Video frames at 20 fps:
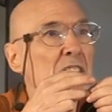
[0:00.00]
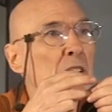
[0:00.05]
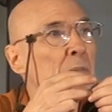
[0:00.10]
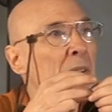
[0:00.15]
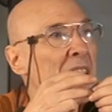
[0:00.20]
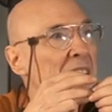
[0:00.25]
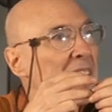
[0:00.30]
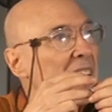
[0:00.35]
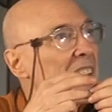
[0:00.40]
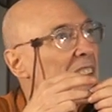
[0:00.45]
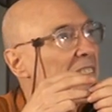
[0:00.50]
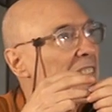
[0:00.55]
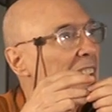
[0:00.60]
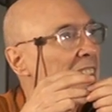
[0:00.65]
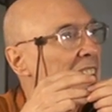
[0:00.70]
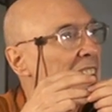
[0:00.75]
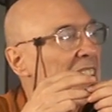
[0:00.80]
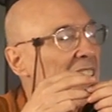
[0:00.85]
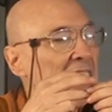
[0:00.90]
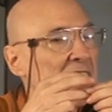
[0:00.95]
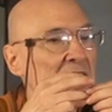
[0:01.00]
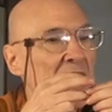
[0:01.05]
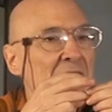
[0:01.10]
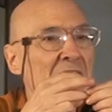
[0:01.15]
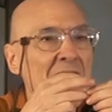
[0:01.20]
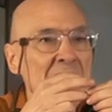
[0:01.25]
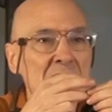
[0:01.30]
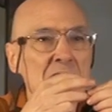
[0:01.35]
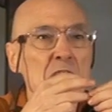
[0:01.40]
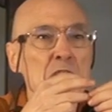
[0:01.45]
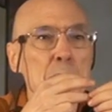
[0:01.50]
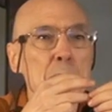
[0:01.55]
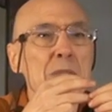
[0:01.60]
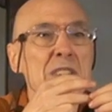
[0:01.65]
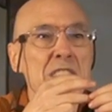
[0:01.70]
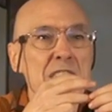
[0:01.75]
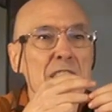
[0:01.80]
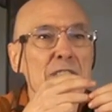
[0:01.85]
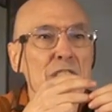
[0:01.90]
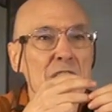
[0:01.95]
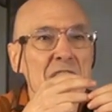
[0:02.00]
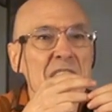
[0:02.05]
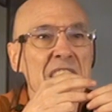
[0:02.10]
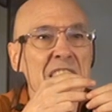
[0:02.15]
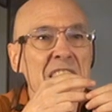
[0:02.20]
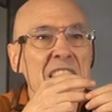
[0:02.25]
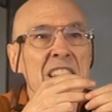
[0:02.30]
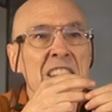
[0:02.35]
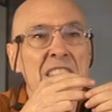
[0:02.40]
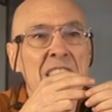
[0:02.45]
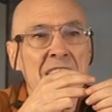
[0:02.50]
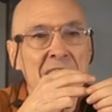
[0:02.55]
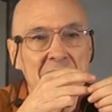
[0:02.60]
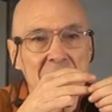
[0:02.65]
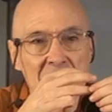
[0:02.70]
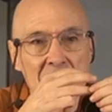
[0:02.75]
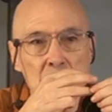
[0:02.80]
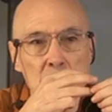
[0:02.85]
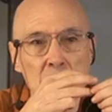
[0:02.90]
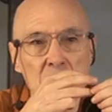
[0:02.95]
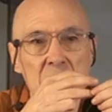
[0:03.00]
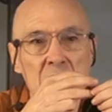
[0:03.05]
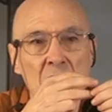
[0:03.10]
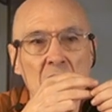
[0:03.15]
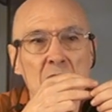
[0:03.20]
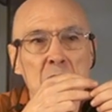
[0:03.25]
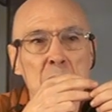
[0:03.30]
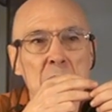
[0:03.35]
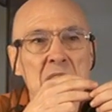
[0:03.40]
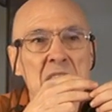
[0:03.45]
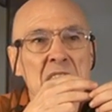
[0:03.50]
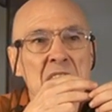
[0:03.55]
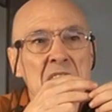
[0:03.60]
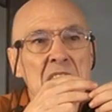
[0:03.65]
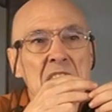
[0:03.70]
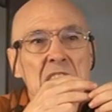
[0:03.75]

to my recollection, not so specifically connected with karma.